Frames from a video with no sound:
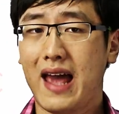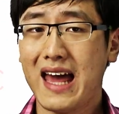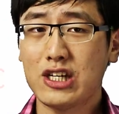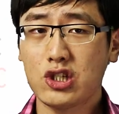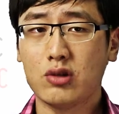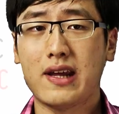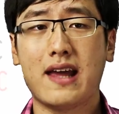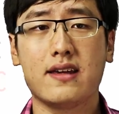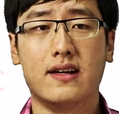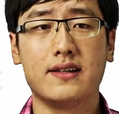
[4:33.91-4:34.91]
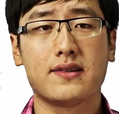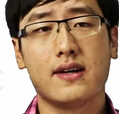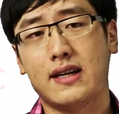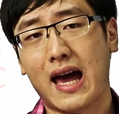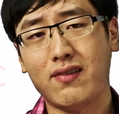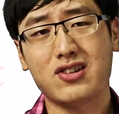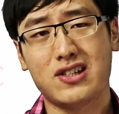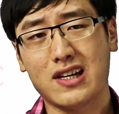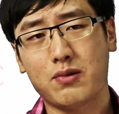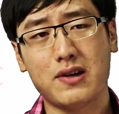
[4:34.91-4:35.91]
additional 10 years, the average
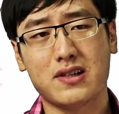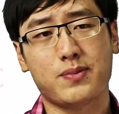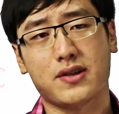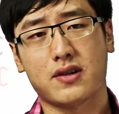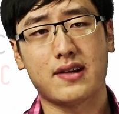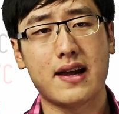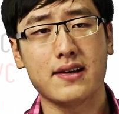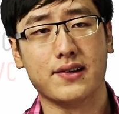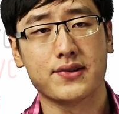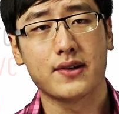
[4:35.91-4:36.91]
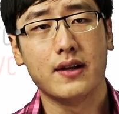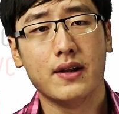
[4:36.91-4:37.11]
decreases because of the 10 years.